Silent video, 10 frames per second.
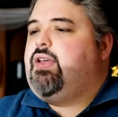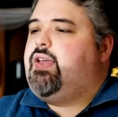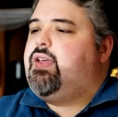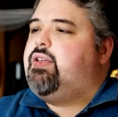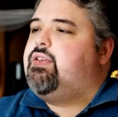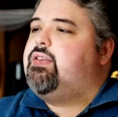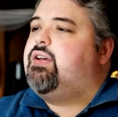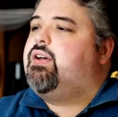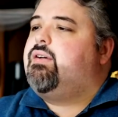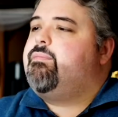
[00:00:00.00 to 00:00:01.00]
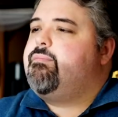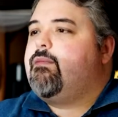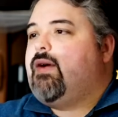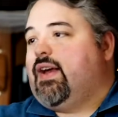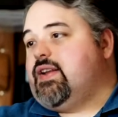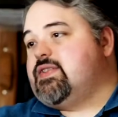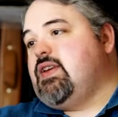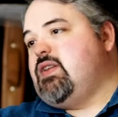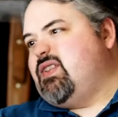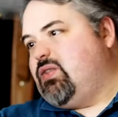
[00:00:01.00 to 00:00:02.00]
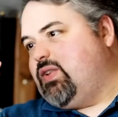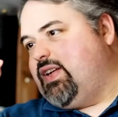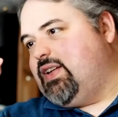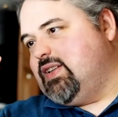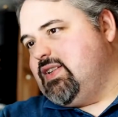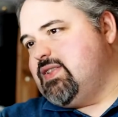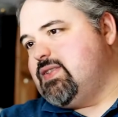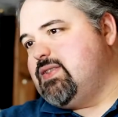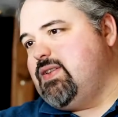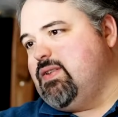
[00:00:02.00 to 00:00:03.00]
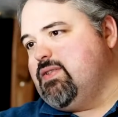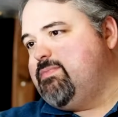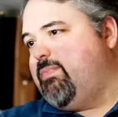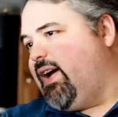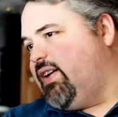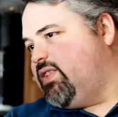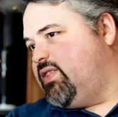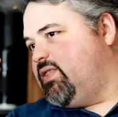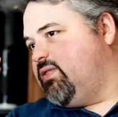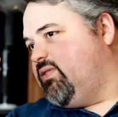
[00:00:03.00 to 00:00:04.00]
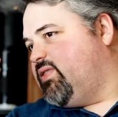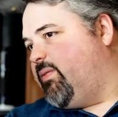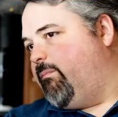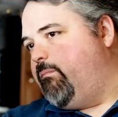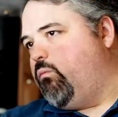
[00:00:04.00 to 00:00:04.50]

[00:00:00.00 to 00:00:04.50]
And I gotta say that looking at this year's batch, this looks a